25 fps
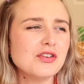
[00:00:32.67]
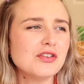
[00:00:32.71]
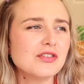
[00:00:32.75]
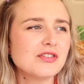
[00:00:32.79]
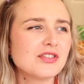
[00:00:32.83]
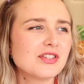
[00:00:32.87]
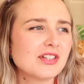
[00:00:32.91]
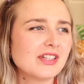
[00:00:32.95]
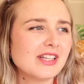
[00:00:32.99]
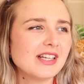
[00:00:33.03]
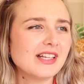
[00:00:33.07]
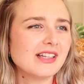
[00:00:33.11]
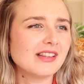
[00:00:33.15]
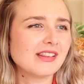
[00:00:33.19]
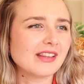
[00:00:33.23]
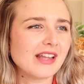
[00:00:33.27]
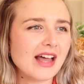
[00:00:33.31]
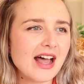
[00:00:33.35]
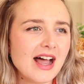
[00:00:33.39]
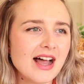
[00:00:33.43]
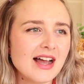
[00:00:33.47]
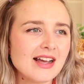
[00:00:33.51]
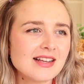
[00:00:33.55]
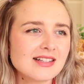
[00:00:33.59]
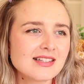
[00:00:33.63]
usually
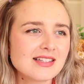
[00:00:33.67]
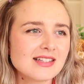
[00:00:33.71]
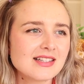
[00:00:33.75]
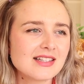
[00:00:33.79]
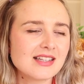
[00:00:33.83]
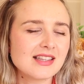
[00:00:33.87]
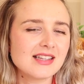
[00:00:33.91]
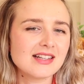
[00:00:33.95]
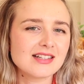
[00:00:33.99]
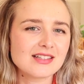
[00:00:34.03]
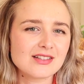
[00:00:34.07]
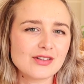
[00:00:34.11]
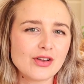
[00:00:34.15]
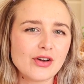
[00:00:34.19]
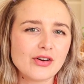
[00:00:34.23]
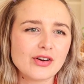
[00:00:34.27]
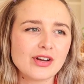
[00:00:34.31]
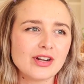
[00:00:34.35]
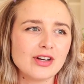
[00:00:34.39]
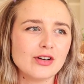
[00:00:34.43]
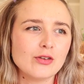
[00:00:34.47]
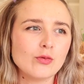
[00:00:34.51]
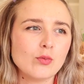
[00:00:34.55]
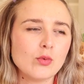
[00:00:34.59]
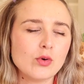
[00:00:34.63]
last this long
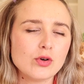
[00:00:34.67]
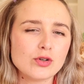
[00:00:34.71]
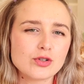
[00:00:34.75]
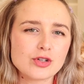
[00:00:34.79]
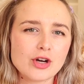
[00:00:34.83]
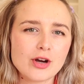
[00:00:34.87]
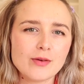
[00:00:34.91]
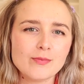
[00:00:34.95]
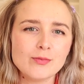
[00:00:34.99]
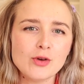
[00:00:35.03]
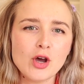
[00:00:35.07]
in a wardrobe,